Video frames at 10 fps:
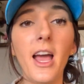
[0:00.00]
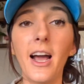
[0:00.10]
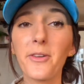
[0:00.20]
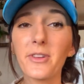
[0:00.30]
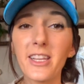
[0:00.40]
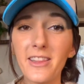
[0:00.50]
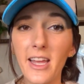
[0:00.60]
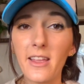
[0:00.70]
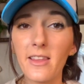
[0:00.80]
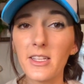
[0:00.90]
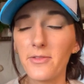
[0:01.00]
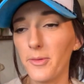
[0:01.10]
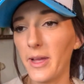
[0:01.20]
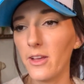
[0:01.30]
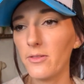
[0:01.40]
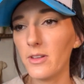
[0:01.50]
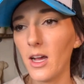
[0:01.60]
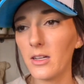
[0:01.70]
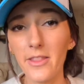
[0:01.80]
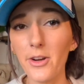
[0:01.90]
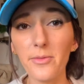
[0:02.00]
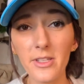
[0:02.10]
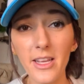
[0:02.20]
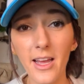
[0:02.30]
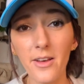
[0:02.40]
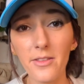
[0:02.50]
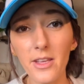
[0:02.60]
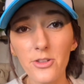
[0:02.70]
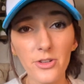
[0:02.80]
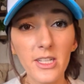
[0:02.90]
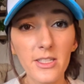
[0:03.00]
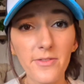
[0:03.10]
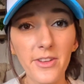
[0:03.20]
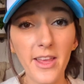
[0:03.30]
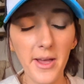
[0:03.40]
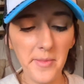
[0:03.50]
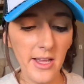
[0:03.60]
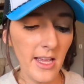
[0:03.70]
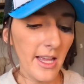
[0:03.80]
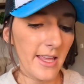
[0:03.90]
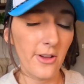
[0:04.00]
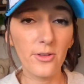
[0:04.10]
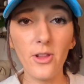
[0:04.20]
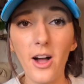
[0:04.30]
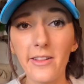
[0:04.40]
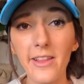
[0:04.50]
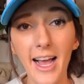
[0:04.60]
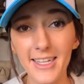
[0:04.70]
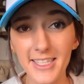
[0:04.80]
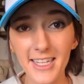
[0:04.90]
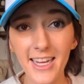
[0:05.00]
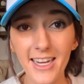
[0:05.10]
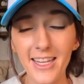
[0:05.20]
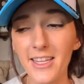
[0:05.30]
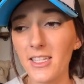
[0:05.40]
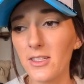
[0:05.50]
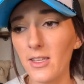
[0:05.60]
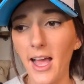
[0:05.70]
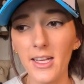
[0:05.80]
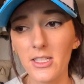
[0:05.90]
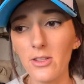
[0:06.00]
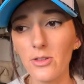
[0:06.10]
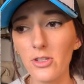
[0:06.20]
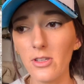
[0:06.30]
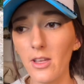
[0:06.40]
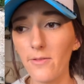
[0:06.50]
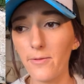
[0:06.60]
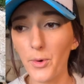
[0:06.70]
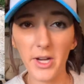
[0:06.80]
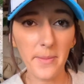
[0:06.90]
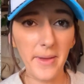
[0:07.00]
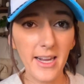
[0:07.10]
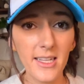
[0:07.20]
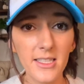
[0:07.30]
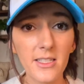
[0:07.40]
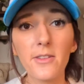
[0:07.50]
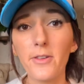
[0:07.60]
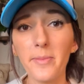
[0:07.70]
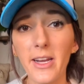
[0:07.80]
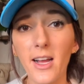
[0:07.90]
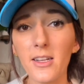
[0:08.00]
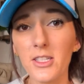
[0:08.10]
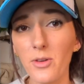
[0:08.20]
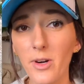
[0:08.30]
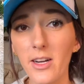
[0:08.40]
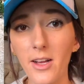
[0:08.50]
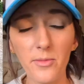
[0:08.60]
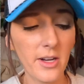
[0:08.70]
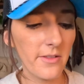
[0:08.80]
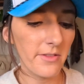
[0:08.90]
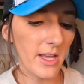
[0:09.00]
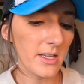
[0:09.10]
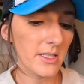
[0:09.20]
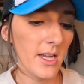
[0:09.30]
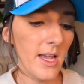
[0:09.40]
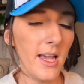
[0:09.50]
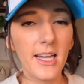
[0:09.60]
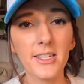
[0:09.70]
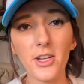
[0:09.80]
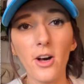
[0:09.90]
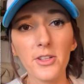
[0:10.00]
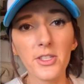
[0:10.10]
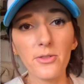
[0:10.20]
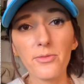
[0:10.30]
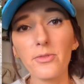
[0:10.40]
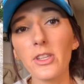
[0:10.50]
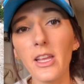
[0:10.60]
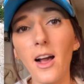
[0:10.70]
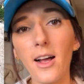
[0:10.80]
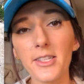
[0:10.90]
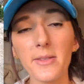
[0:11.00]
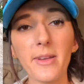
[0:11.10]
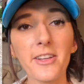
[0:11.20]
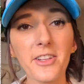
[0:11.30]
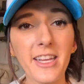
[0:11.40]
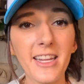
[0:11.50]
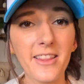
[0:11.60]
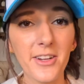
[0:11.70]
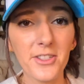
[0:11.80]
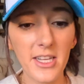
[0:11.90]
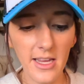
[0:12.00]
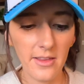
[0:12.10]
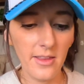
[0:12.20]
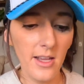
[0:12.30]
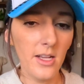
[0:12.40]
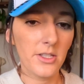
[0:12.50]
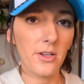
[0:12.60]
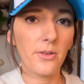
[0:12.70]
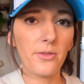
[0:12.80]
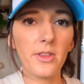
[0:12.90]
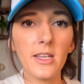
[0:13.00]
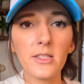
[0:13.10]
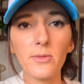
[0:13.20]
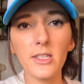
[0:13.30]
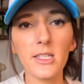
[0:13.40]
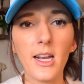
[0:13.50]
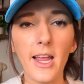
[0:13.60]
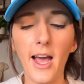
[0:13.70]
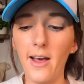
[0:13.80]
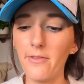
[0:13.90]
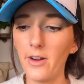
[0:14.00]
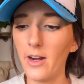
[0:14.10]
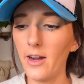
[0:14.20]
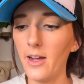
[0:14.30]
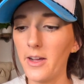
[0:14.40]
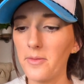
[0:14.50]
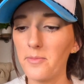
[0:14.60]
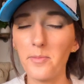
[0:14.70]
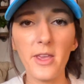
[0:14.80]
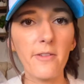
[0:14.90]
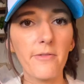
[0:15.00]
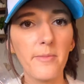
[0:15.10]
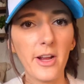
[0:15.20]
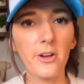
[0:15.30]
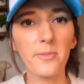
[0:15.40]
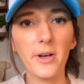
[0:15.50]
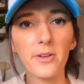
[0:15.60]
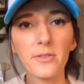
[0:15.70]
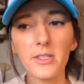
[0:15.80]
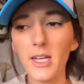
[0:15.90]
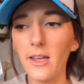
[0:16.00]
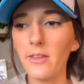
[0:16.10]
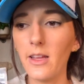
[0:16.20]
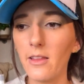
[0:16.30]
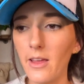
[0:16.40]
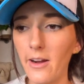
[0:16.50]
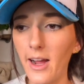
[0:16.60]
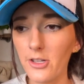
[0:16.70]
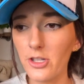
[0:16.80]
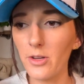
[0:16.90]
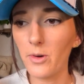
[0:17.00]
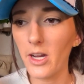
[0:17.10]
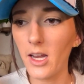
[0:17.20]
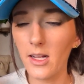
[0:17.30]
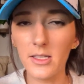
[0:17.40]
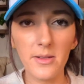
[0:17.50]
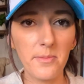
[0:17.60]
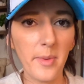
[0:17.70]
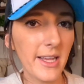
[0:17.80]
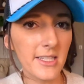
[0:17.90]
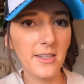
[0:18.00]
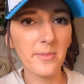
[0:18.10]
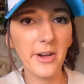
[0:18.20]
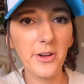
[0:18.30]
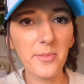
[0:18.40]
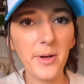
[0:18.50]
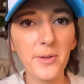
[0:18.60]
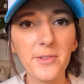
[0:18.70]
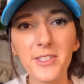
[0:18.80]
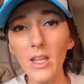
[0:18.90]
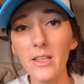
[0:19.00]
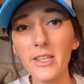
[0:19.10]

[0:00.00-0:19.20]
I really like these for my own dogs. They're really healthy treats for them. They're long lasting. This lasts usually 40 minutes for my dogs to work on one of these. It's also really awesome at cleaning their teeth. So these ones that I have are beef marrow bones. I think they're actually working on some bison marrow bones.